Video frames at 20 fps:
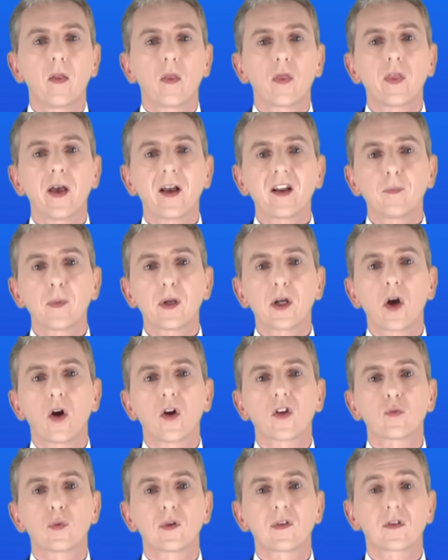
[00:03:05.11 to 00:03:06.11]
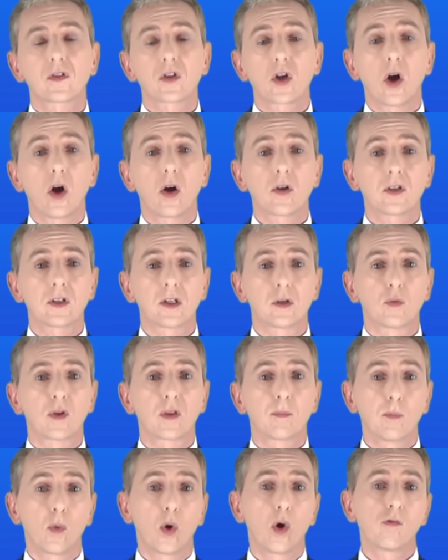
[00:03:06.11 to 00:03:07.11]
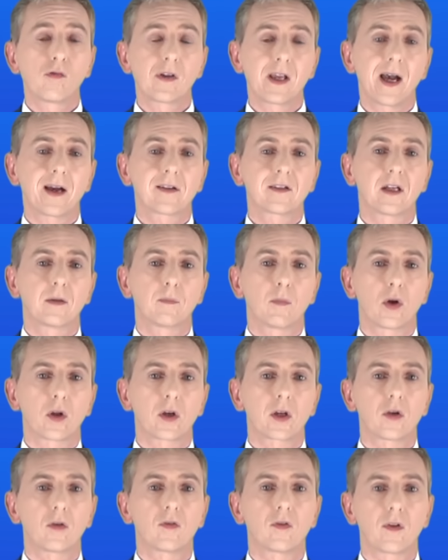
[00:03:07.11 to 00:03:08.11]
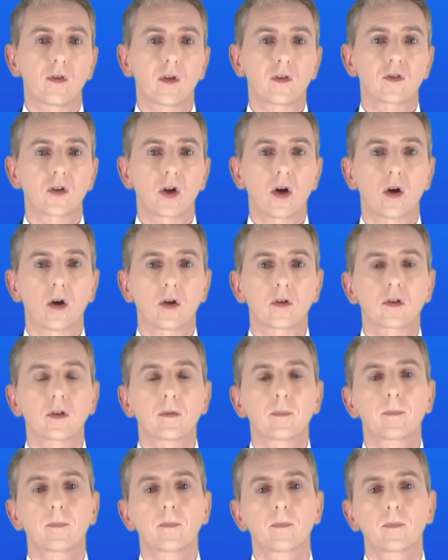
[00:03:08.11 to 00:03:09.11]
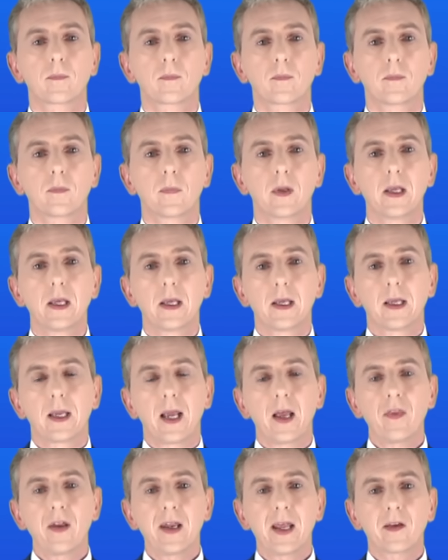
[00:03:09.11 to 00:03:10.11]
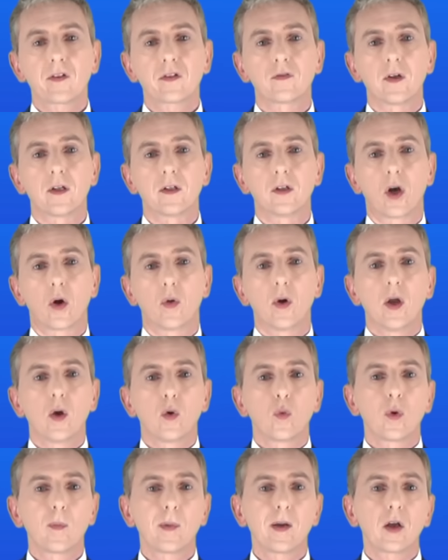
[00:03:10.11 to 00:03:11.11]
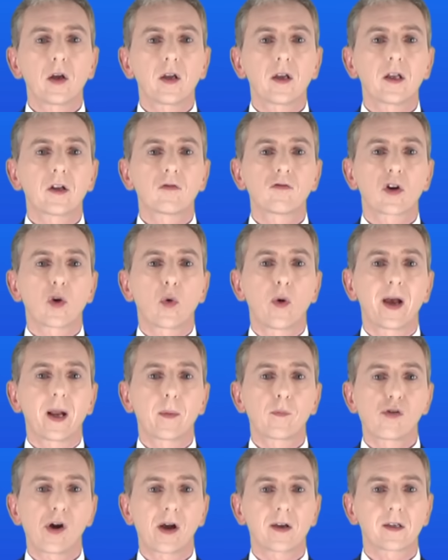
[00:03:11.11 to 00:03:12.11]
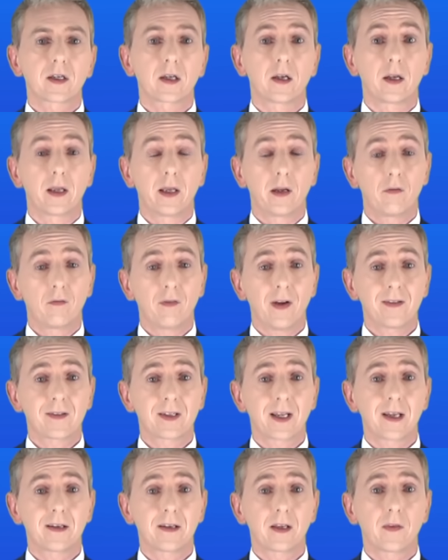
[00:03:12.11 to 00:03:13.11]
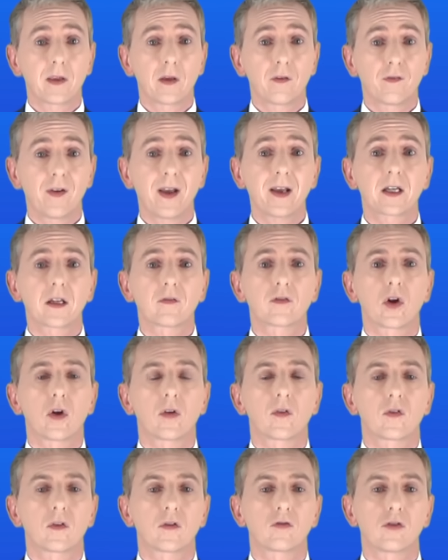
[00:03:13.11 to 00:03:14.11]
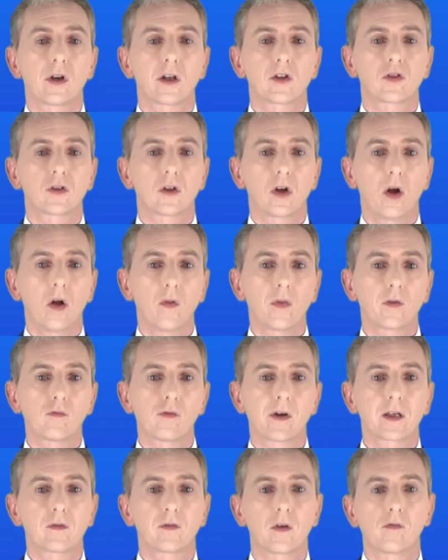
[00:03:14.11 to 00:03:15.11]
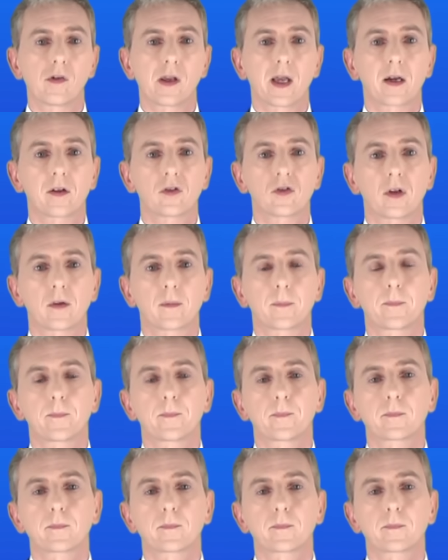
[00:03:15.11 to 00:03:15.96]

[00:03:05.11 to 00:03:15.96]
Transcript: That's because we started with more reactant molecules at the start. In the next video, we'll be looking at a required practical investigating the effect of concentration on the rate of a reaction.